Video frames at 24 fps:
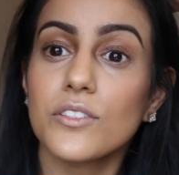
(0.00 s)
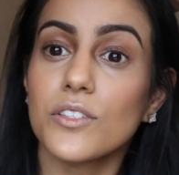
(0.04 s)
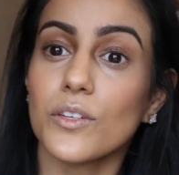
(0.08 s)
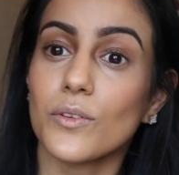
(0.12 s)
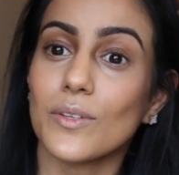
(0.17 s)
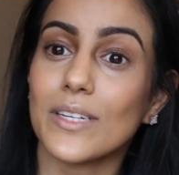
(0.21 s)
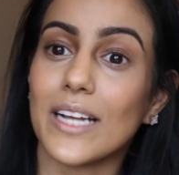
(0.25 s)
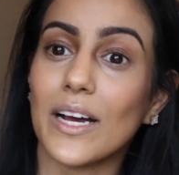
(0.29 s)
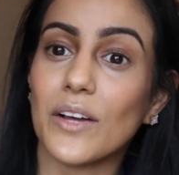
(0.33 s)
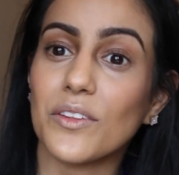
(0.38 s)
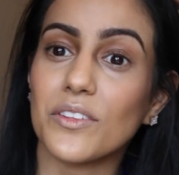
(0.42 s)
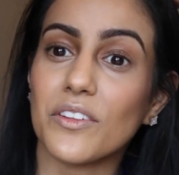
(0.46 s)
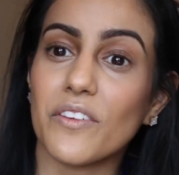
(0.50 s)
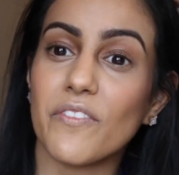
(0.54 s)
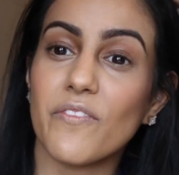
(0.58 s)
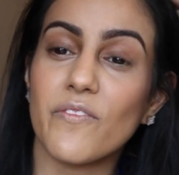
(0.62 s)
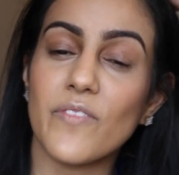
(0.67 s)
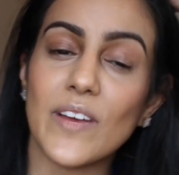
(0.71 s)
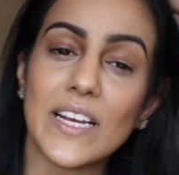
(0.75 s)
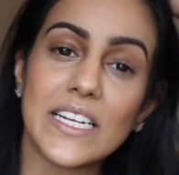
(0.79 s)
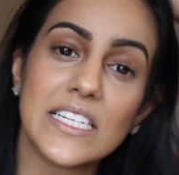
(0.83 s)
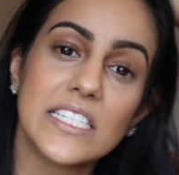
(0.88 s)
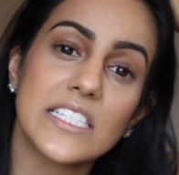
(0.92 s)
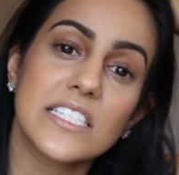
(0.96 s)
So now the
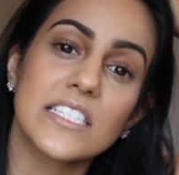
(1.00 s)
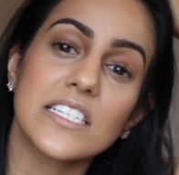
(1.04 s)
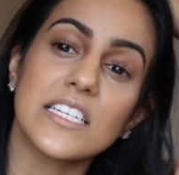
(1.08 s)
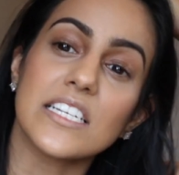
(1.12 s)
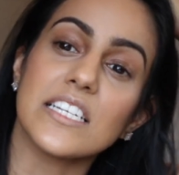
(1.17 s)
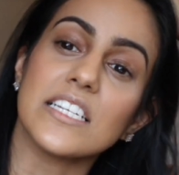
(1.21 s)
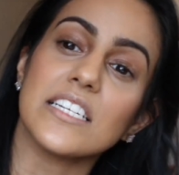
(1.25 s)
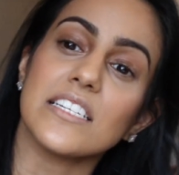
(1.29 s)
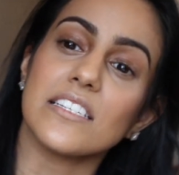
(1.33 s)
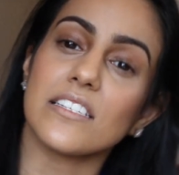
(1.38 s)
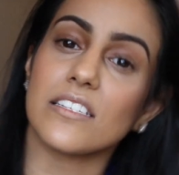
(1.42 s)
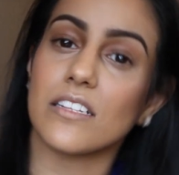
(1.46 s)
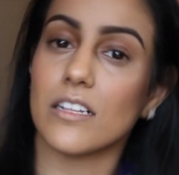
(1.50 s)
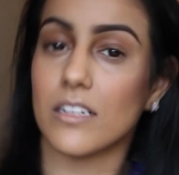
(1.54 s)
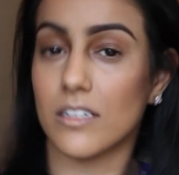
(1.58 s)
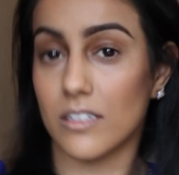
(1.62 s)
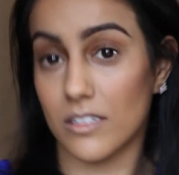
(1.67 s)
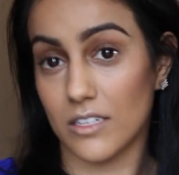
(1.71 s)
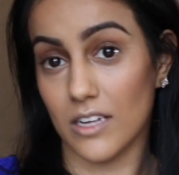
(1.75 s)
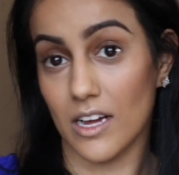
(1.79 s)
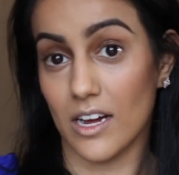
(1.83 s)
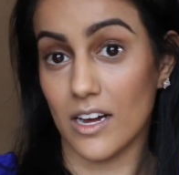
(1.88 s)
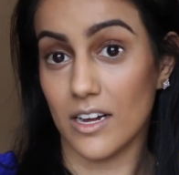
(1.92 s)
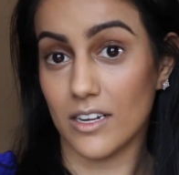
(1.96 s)
face is
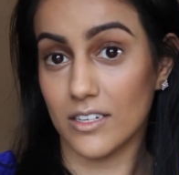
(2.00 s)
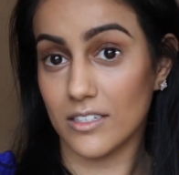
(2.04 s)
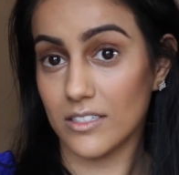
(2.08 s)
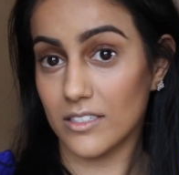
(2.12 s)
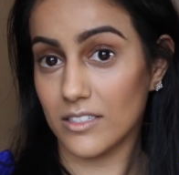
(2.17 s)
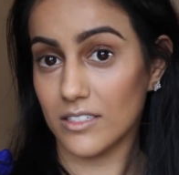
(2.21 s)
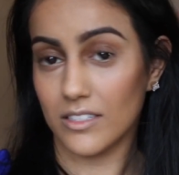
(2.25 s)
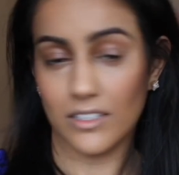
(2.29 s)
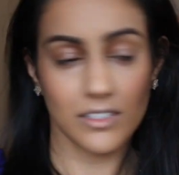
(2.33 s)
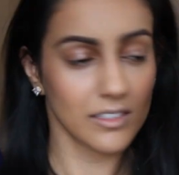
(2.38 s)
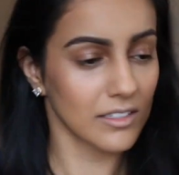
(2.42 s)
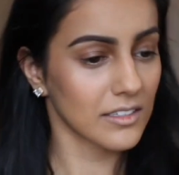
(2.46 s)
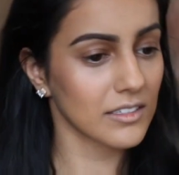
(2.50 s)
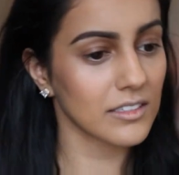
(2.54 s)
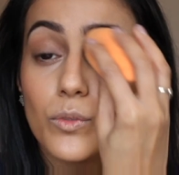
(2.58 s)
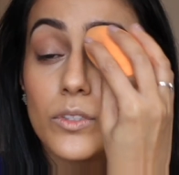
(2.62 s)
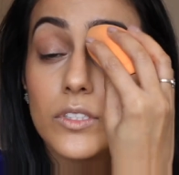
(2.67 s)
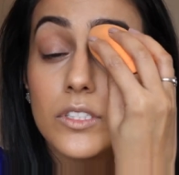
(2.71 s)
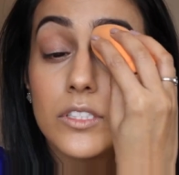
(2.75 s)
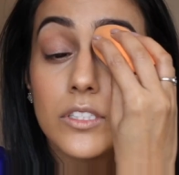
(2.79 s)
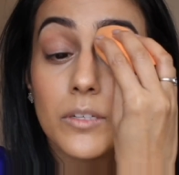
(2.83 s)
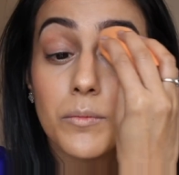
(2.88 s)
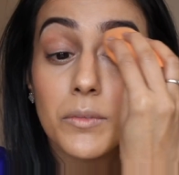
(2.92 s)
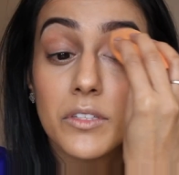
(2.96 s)
done.
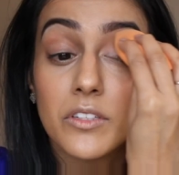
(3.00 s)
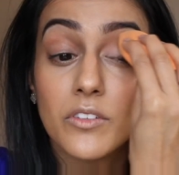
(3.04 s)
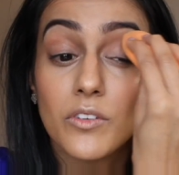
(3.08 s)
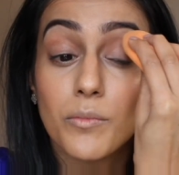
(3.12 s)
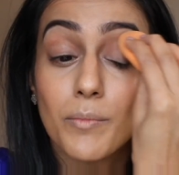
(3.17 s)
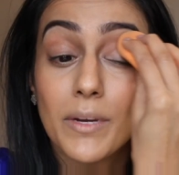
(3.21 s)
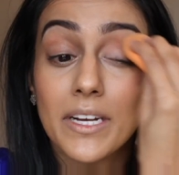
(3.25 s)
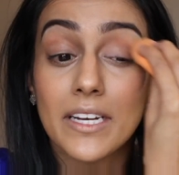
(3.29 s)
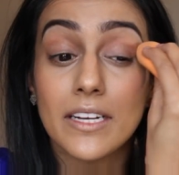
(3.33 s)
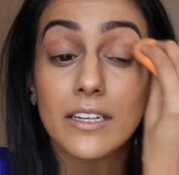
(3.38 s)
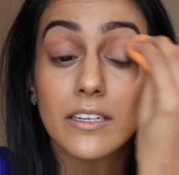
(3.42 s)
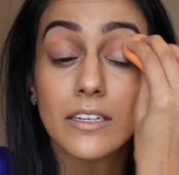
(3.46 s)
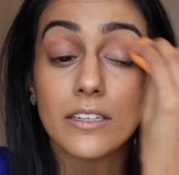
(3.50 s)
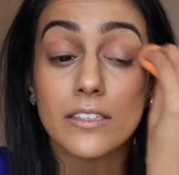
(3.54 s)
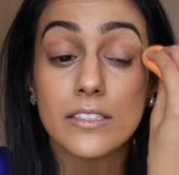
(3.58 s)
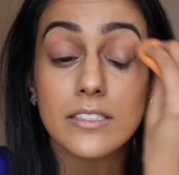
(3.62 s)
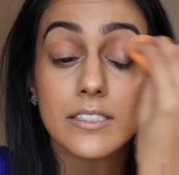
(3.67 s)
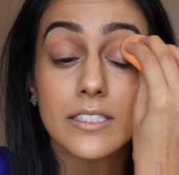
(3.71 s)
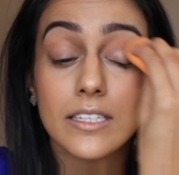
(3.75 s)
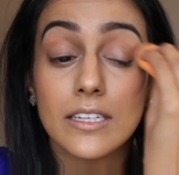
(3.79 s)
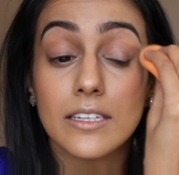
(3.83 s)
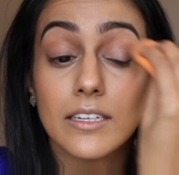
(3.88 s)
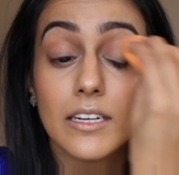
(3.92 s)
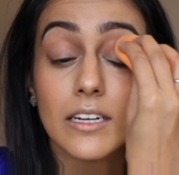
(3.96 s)
With some of the remaining
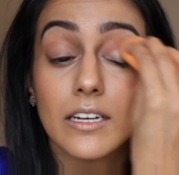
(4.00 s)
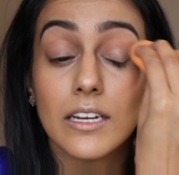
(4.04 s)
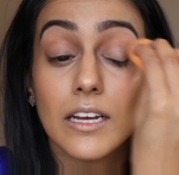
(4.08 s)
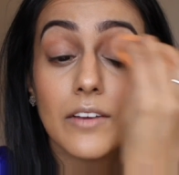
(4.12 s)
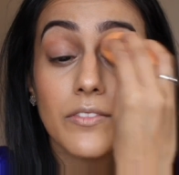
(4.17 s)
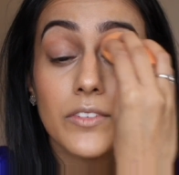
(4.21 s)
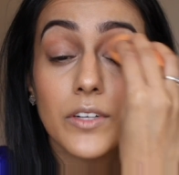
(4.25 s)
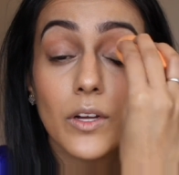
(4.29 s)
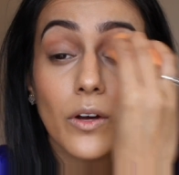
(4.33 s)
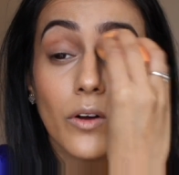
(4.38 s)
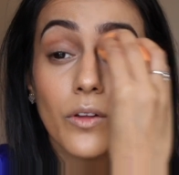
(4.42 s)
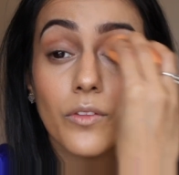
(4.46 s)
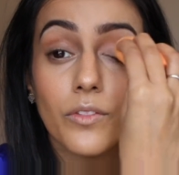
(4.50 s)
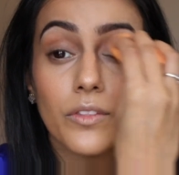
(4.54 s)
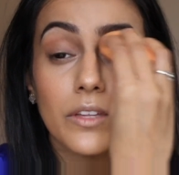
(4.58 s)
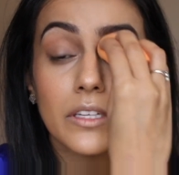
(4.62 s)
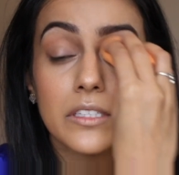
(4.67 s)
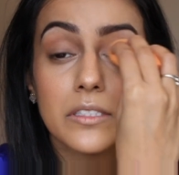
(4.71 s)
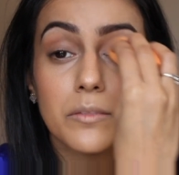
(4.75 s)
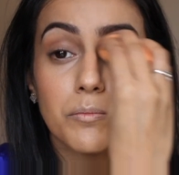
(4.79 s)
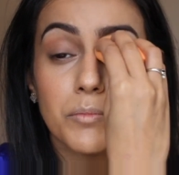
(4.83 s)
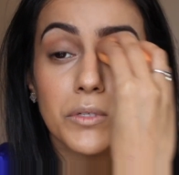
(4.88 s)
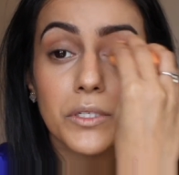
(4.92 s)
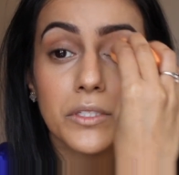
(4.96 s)
concealer left on
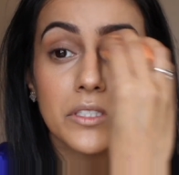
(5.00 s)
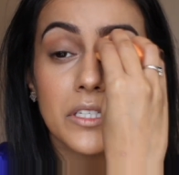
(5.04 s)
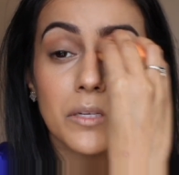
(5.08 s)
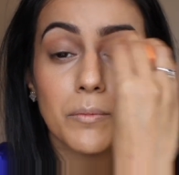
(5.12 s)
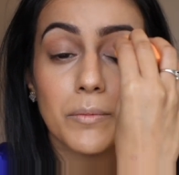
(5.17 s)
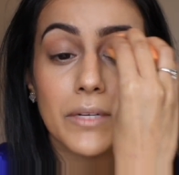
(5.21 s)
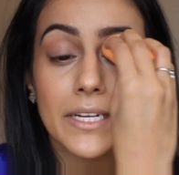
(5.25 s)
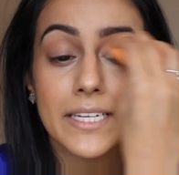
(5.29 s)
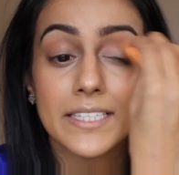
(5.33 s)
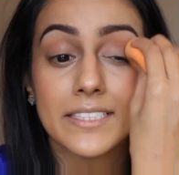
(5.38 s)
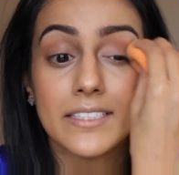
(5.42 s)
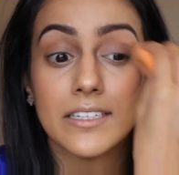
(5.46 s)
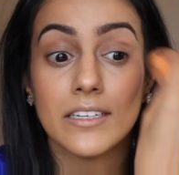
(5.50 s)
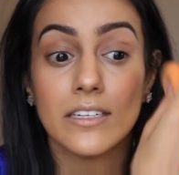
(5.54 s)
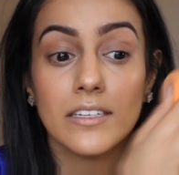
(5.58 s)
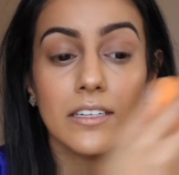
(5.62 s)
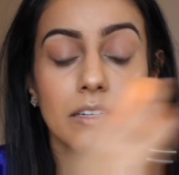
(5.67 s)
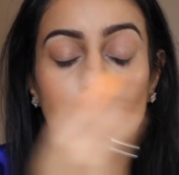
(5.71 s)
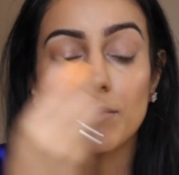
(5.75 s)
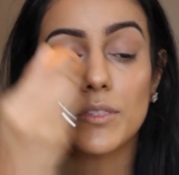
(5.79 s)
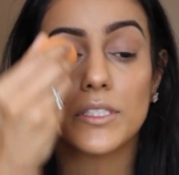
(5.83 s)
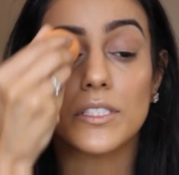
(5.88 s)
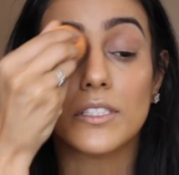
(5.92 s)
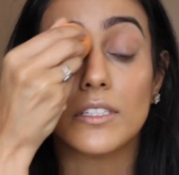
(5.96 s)
this beauty blender,
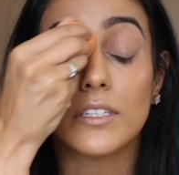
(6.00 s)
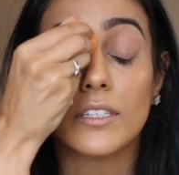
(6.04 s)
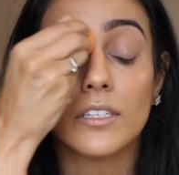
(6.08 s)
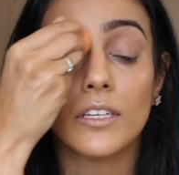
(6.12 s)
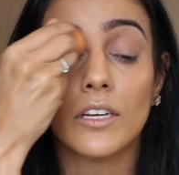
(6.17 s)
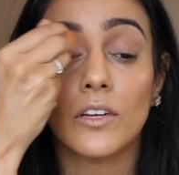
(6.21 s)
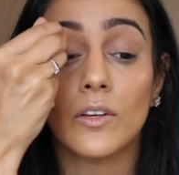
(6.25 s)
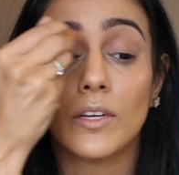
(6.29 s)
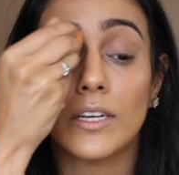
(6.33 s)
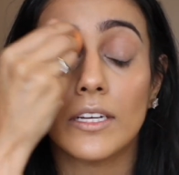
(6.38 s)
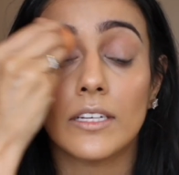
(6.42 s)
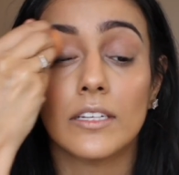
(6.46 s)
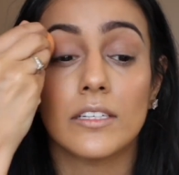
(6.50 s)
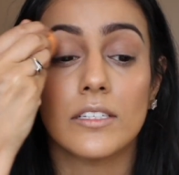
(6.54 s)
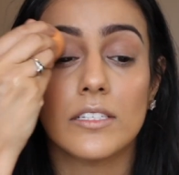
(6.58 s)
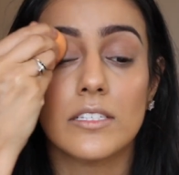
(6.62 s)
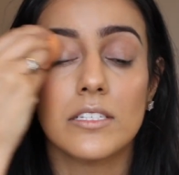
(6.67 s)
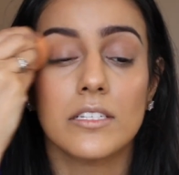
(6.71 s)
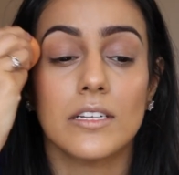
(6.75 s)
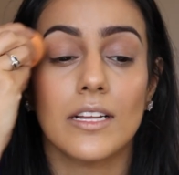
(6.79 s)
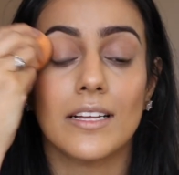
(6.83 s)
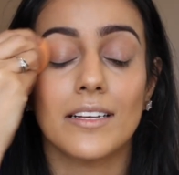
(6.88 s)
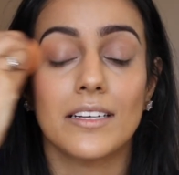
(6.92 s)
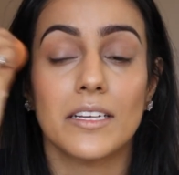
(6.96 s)
I'm just going to go in and
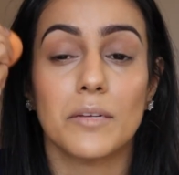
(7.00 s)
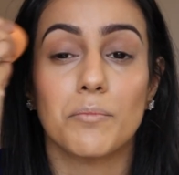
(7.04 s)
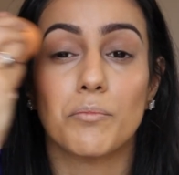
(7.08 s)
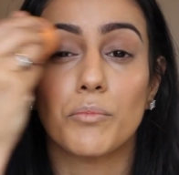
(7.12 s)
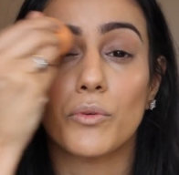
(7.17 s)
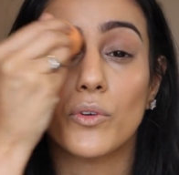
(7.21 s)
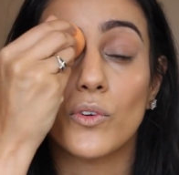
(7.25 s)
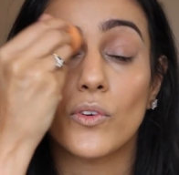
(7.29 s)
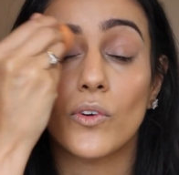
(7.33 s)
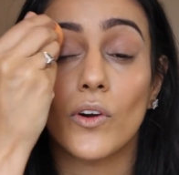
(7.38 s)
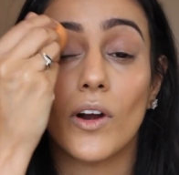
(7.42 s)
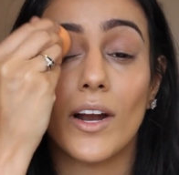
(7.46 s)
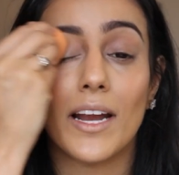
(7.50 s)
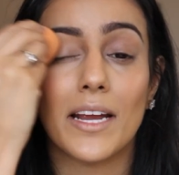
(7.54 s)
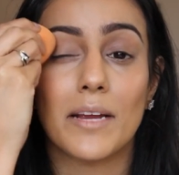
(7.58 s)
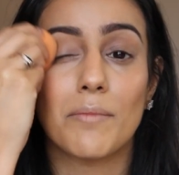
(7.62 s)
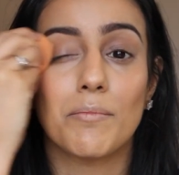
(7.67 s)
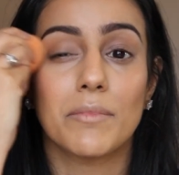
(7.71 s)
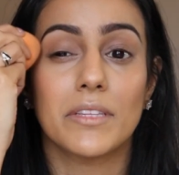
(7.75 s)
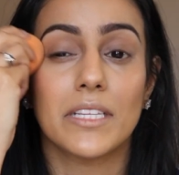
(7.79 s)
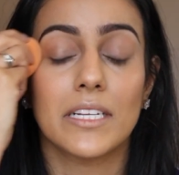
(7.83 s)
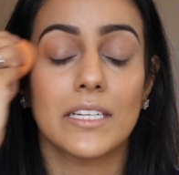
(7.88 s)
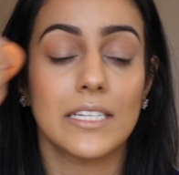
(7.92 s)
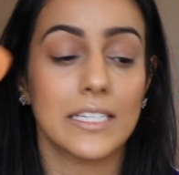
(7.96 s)
slightly
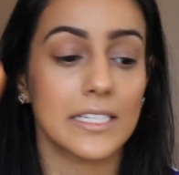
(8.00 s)
prime the